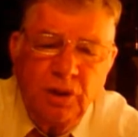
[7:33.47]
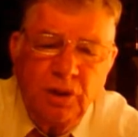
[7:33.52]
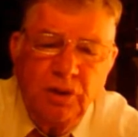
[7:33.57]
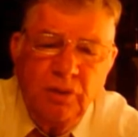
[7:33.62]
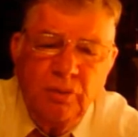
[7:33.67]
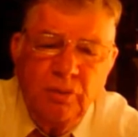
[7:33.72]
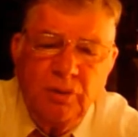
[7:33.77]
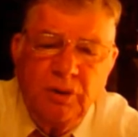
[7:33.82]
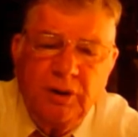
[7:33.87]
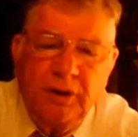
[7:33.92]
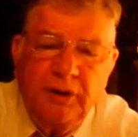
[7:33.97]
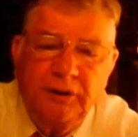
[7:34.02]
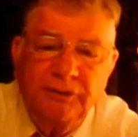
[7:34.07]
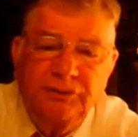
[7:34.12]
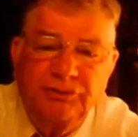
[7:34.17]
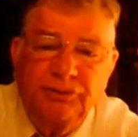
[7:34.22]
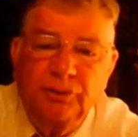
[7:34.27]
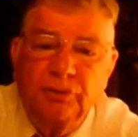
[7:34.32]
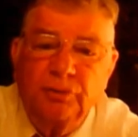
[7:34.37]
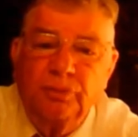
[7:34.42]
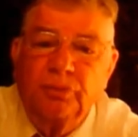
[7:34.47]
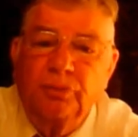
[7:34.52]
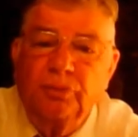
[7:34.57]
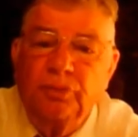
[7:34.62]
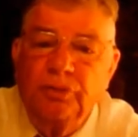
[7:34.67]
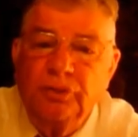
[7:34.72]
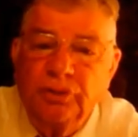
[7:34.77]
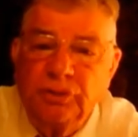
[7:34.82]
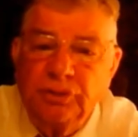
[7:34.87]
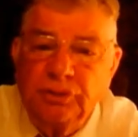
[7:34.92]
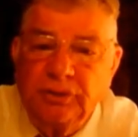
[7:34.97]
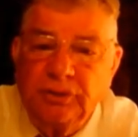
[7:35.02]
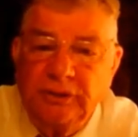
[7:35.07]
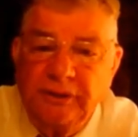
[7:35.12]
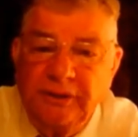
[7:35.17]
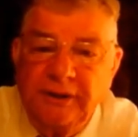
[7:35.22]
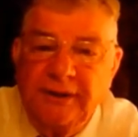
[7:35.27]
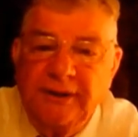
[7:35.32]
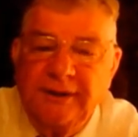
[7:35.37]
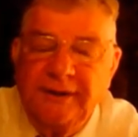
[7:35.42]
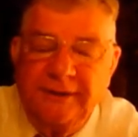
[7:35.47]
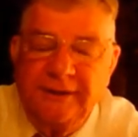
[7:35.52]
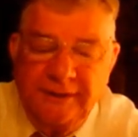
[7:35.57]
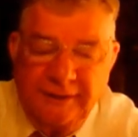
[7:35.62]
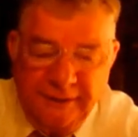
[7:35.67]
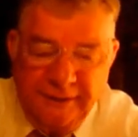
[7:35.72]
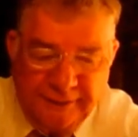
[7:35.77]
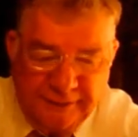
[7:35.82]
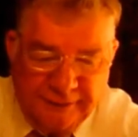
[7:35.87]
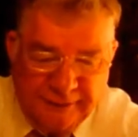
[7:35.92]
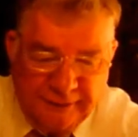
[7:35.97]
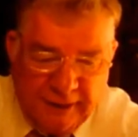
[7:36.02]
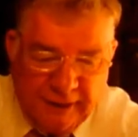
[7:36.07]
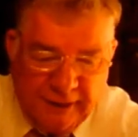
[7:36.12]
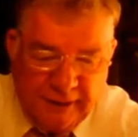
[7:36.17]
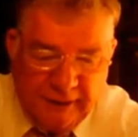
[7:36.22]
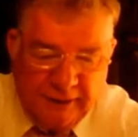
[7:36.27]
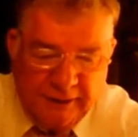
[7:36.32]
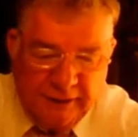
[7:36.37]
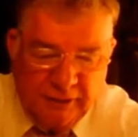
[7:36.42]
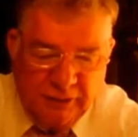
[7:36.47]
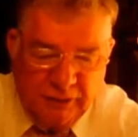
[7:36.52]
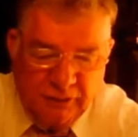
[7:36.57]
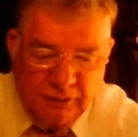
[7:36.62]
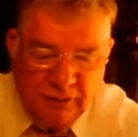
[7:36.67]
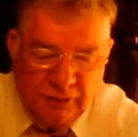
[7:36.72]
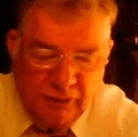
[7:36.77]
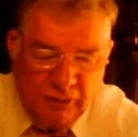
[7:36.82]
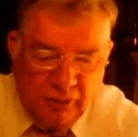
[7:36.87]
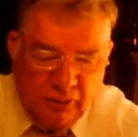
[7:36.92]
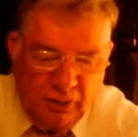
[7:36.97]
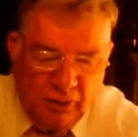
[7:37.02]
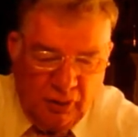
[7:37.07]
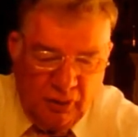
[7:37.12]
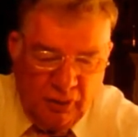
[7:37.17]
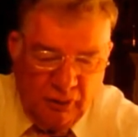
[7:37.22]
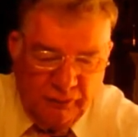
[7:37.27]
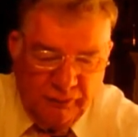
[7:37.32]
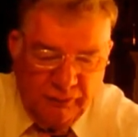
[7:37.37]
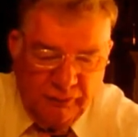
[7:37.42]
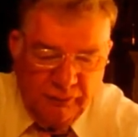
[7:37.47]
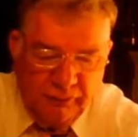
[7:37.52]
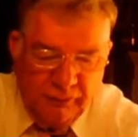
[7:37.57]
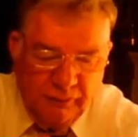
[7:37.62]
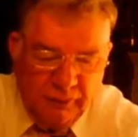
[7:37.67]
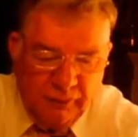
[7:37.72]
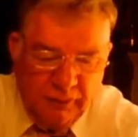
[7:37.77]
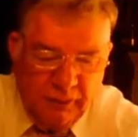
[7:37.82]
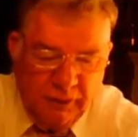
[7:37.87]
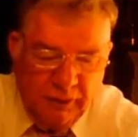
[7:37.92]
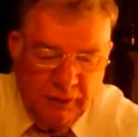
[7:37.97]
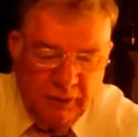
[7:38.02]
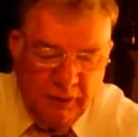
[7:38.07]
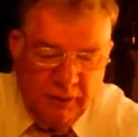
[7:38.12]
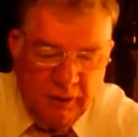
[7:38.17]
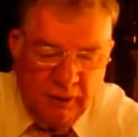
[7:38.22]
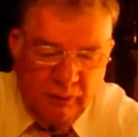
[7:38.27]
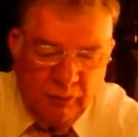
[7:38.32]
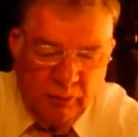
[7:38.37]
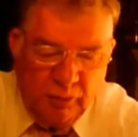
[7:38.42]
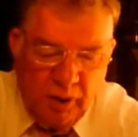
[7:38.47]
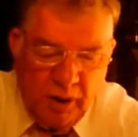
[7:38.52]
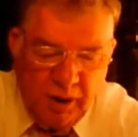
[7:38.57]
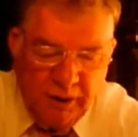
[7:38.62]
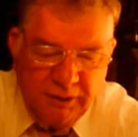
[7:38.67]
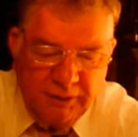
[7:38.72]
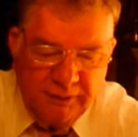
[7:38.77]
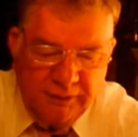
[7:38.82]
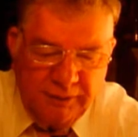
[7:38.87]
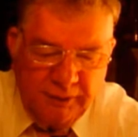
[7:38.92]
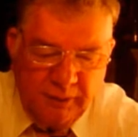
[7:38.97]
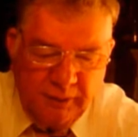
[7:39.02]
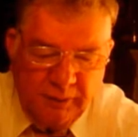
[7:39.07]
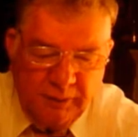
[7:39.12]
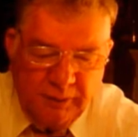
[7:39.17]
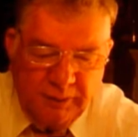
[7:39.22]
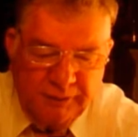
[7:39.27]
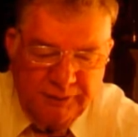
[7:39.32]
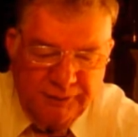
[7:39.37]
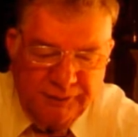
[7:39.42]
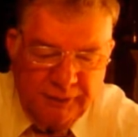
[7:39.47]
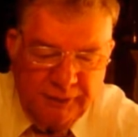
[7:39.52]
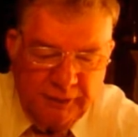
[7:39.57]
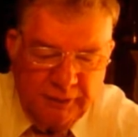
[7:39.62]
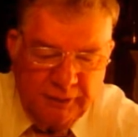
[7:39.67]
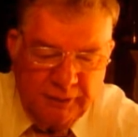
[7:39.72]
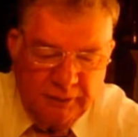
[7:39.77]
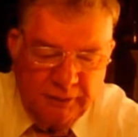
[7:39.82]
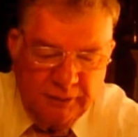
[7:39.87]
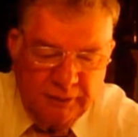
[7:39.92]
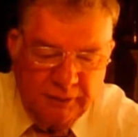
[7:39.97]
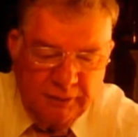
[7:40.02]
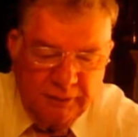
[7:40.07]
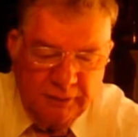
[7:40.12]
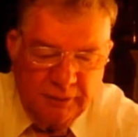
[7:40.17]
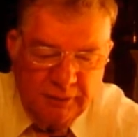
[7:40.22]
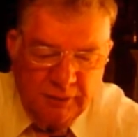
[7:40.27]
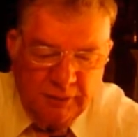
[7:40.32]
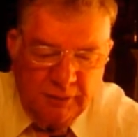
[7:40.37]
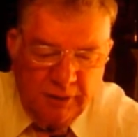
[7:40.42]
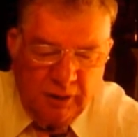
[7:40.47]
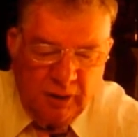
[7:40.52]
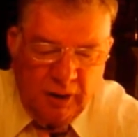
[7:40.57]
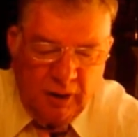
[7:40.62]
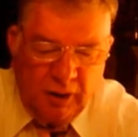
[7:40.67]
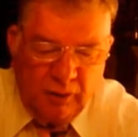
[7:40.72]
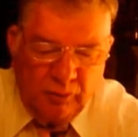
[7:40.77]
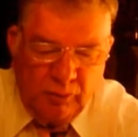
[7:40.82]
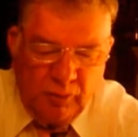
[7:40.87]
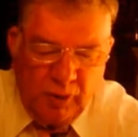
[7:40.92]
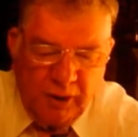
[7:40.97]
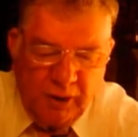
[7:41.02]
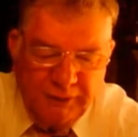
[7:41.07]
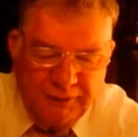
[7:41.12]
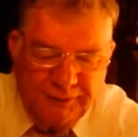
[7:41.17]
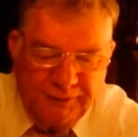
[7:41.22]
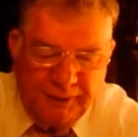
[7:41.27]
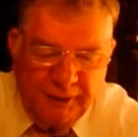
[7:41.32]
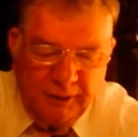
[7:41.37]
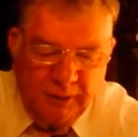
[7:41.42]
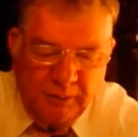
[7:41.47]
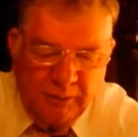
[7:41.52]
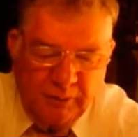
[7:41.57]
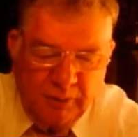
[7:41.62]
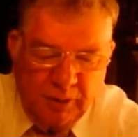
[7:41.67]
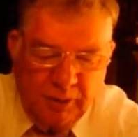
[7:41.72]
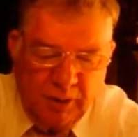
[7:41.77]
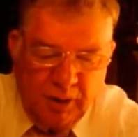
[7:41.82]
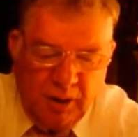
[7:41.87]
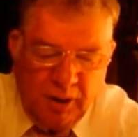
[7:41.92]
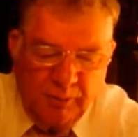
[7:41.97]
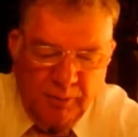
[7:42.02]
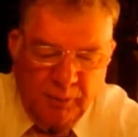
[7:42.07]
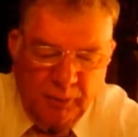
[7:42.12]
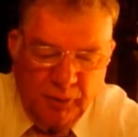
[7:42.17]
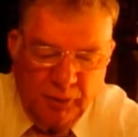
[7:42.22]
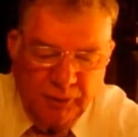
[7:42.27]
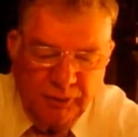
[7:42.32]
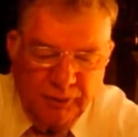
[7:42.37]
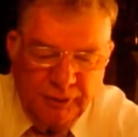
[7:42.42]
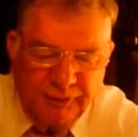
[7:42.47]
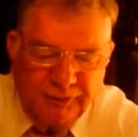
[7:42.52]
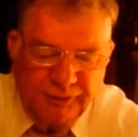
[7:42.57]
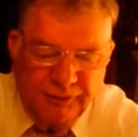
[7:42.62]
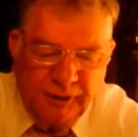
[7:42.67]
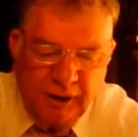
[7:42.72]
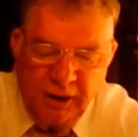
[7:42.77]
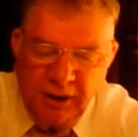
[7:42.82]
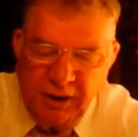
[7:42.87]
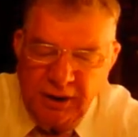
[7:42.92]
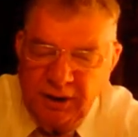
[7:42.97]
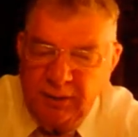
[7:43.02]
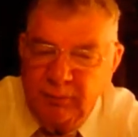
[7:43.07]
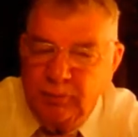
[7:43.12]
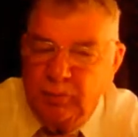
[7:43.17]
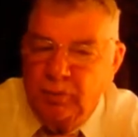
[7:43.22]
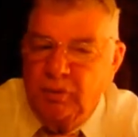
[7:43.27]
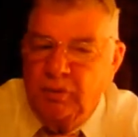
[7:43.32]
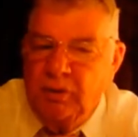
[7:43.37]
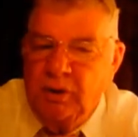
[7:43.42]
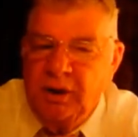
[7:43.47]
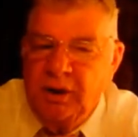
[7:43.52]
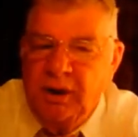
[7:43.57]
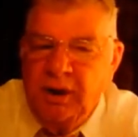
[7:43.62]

You'll cut your worldly desire off. Write them, he said. Write them upon the table